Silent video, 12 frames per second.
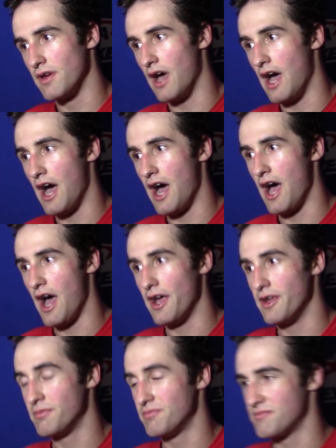
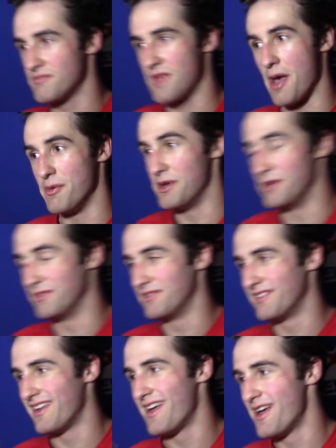I mean,
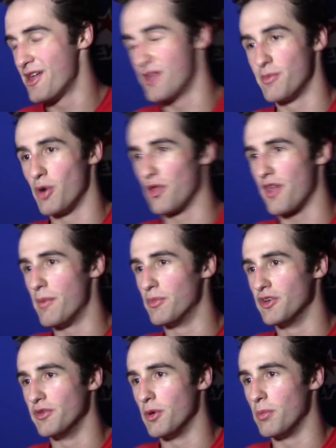they're both
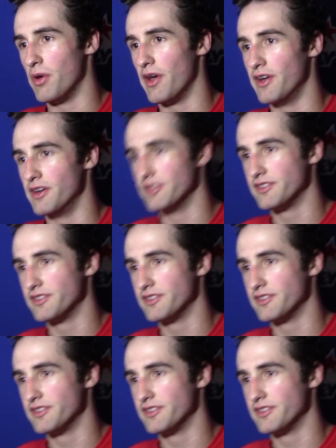unbelievable players,